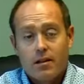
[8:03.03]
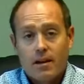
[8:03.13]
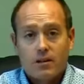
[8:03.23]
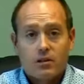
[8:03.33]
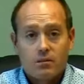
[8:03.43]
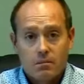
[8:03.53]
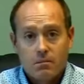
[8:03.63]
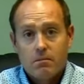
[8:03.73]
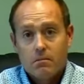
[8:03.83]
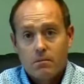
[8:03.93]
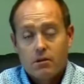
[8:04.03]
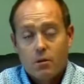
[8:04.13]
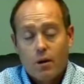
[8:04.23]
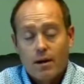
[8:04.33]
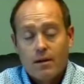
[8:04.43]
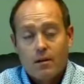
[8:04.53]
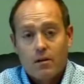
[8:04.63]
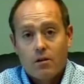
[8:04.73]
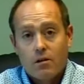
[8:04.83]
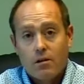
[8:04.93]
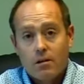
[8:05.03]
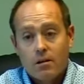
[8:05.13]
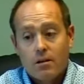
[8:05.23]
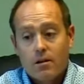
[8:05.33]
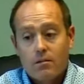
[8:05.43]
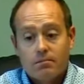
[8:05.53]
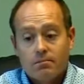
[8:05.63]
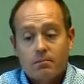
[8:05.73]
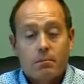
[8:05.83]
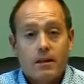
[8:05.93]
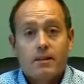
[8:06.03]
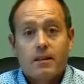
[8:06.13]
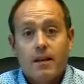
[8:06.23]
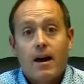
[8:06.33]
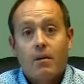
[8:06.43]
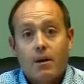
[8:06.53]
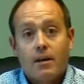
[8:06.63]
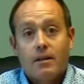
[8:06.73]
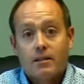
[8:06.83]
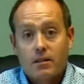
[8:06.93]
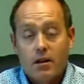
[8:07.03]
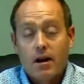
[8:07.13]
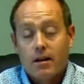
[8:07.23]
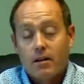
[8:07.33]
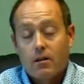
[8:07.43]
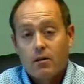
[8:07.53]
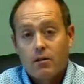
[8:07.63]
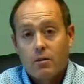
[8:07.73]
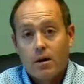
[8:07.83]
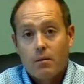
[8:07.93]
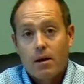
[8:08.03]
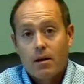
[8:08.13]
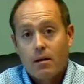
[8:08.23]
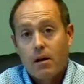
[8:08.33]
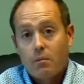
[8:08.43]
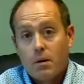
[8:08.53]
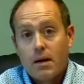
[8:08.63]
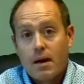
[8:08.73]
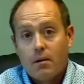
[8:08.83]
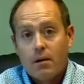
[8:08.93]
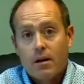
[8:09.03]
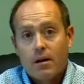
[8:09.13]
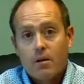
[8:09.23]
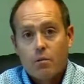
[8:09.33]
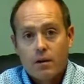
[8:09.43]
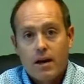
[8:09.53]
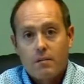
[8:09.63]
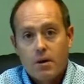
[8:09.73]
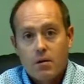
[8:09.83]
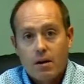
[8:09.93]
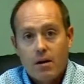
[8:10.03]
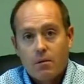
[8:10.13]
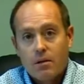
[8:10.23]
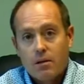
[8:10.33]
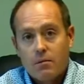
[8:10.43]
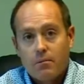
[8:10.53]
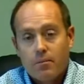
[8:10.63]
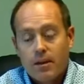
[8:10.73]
That's so I can learn, basically how he does it, or I can learn it the right way. It'll help me out. Would that be okay with you?